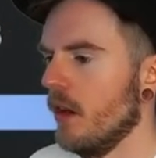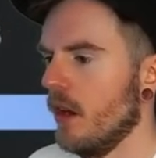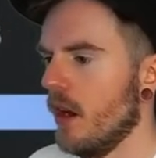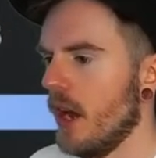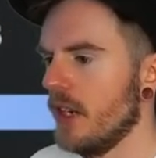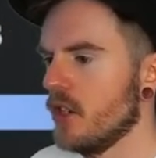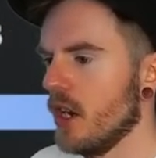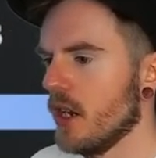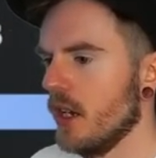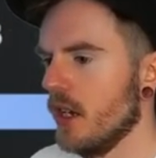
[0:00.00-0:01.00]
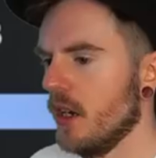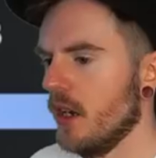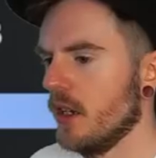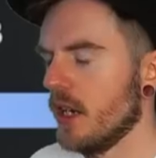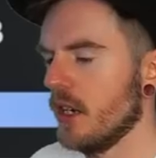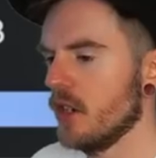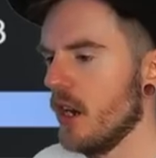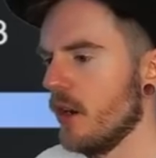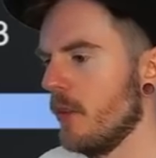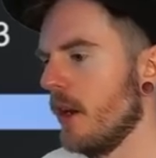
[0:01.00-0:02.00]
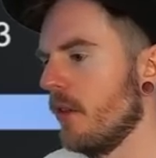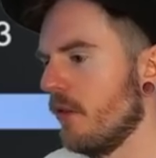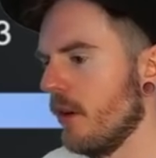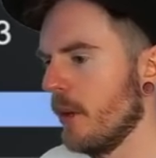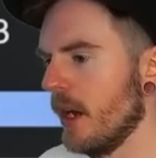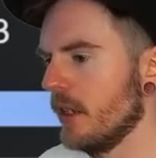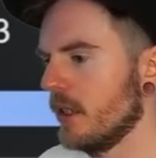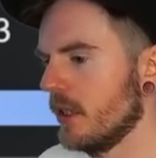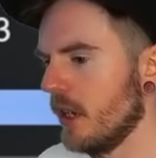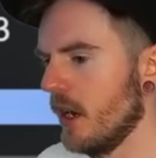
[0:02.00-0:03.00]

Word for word: Uh, Ace Jack here uh, and King Jack. I don't mind the three bets.